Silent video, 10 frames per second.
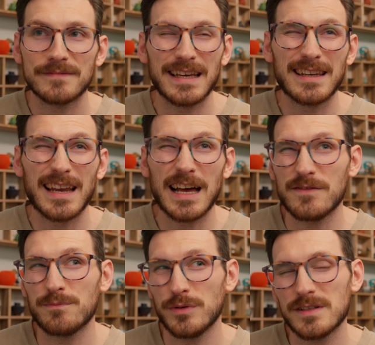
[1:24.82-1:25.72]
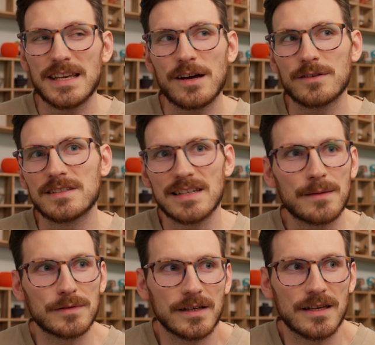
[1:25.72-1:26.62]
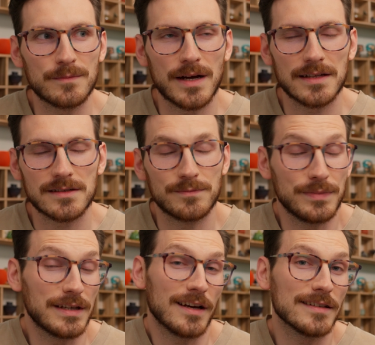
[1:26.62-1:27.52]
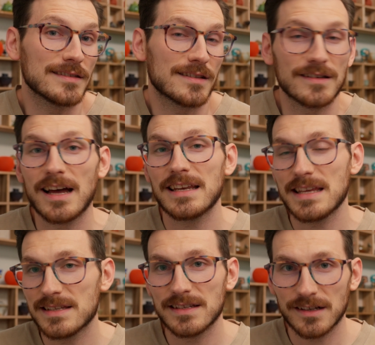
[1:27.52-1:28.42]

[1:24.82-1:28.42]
And I've put down and stopped liking pots because they're not easy to